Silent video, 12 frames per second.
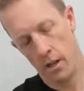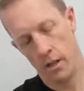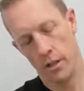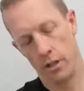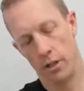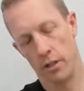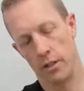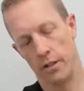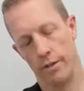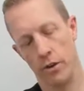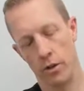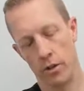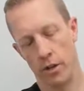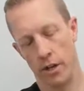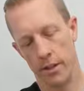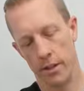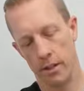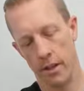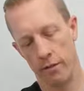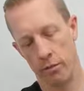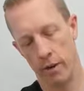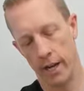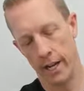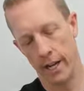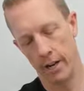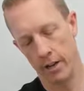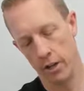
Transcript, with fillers: let's just focus on this level right here.